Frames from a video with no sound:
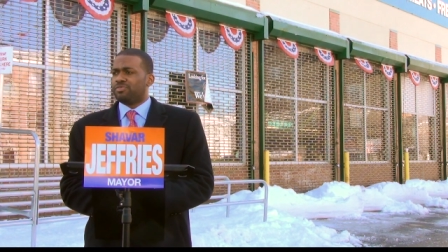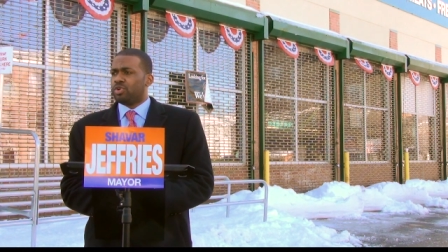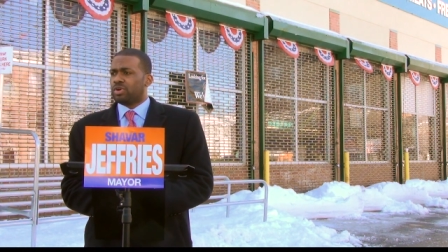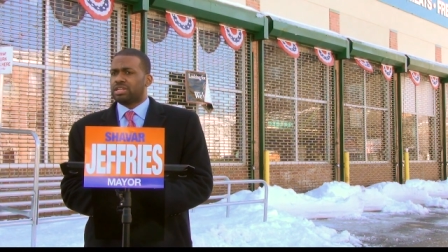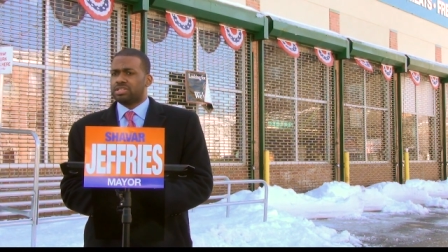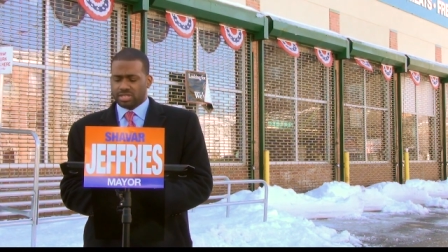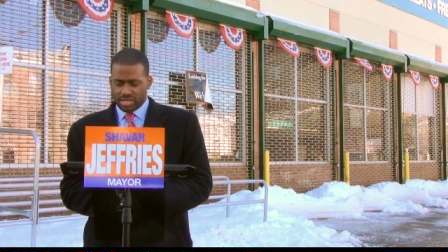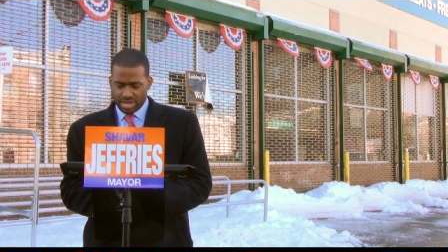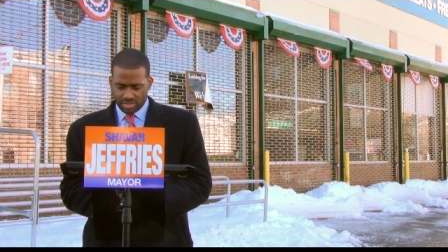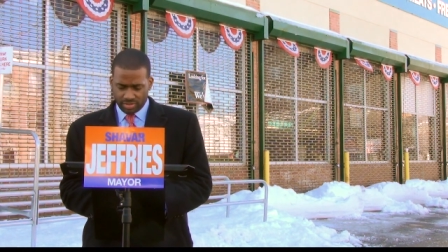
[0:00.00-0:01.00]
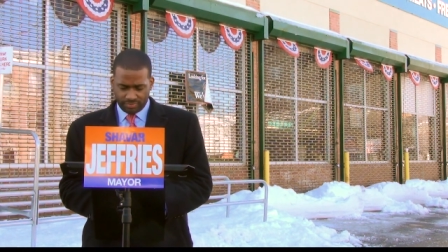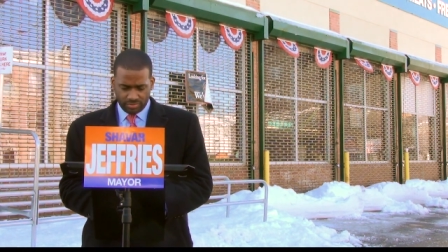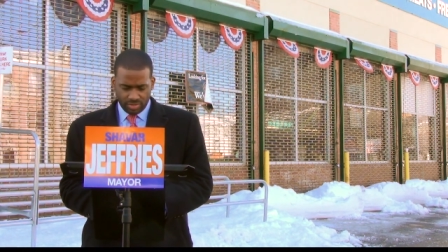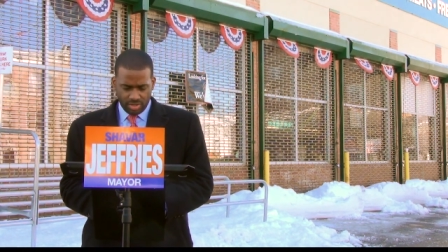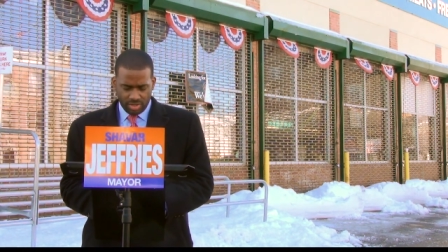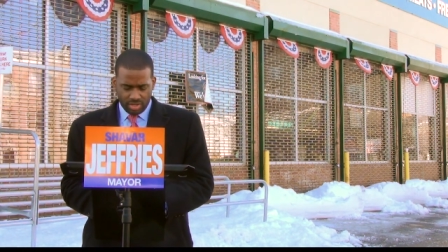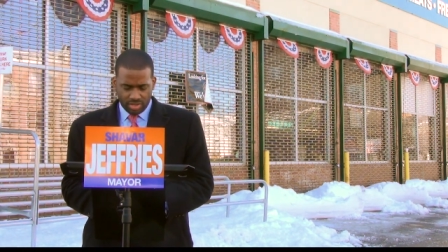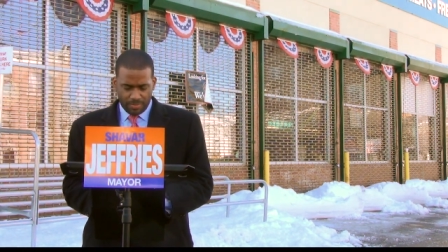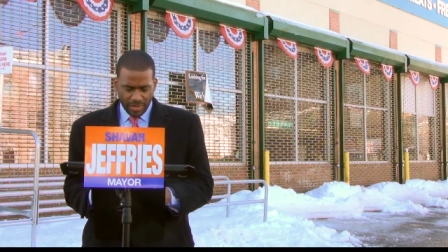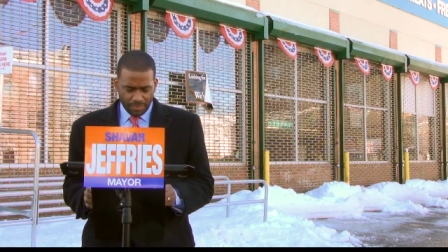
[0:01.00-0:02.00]
of Newark in this election.
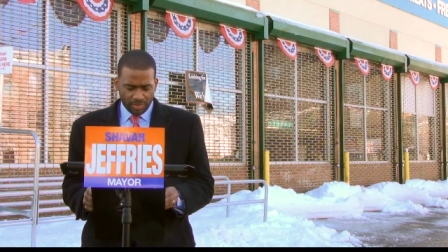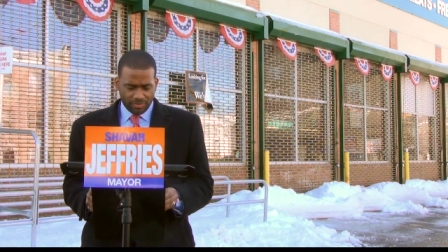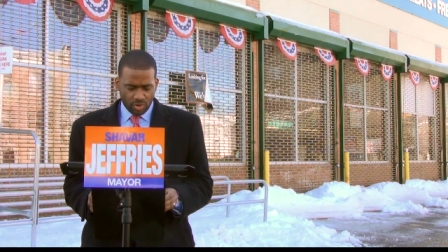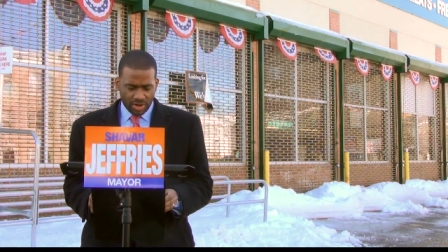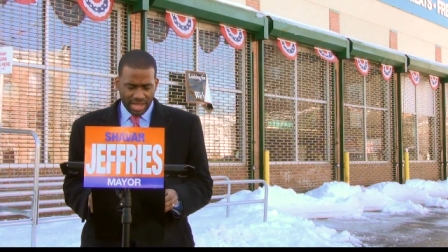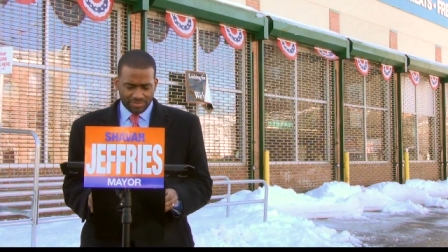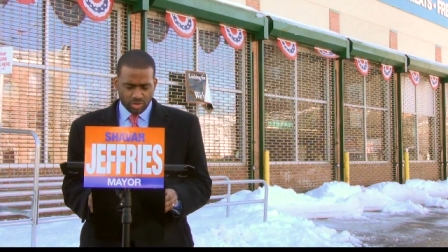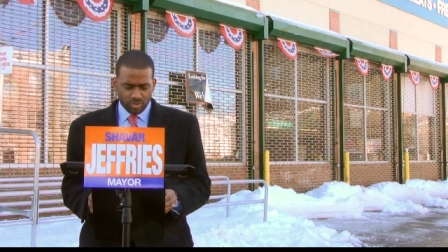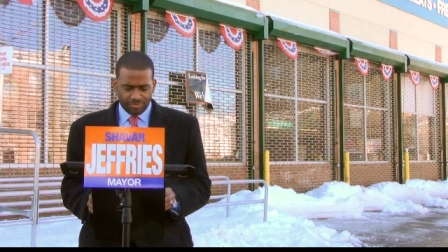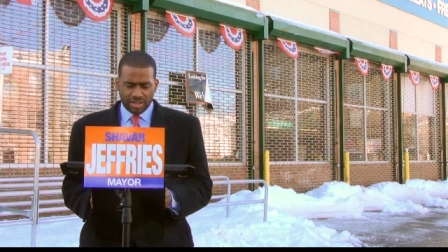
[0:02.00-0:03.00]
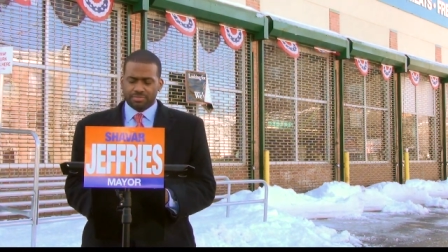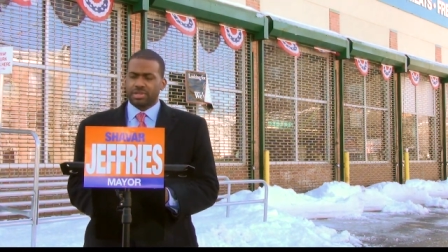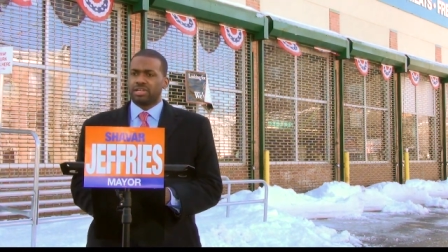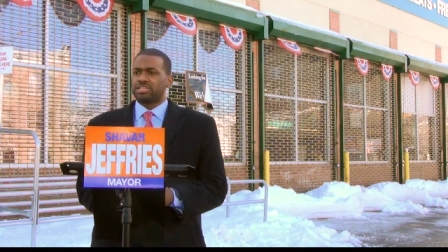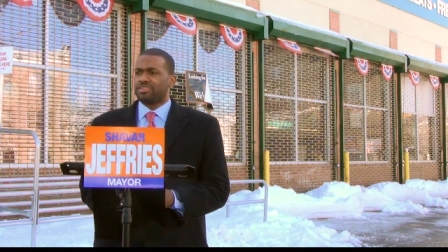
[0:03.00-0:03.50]
The people of Newark have two fundamentally